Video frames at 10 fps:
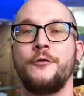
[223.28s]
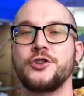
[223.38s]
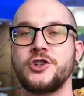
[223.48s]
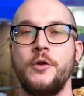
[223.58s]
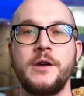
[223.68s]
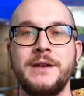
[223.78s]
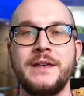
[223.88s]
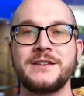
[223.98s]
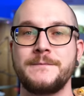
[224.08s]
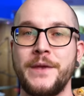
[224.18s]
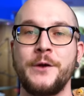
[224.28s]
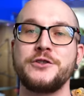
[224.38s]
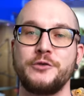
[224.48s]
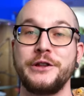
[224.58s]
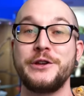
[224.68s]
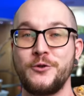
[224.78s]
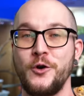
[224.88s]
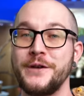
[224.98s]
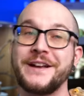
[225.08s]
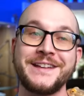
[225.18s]
for showing me this. And it was really cool
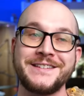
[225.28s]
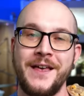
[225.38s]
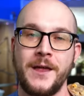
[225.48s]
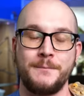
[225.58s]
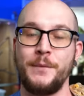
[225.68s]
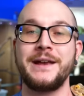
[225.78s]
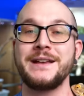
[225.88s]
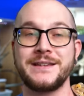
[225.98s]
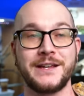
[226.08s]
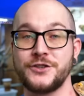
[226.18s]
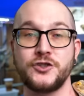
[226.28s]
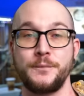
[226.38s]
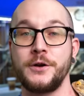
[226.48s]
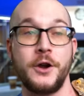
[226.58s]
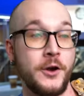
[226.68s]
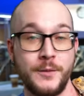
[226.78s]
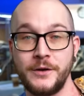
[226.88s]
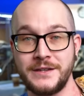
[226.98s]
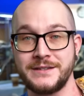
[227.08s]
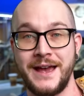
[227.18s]
because Mike is like a super nerd
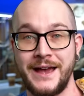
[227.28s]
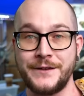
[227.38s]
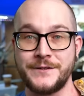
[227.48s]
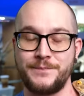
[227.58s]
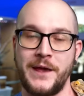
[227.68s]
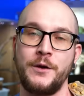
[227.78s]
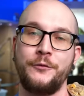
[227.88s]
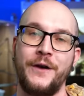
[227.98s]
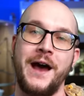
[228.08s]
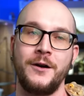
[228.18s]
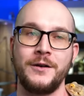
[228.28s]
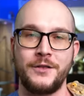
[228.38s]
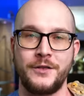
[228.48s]
about these guys, and we found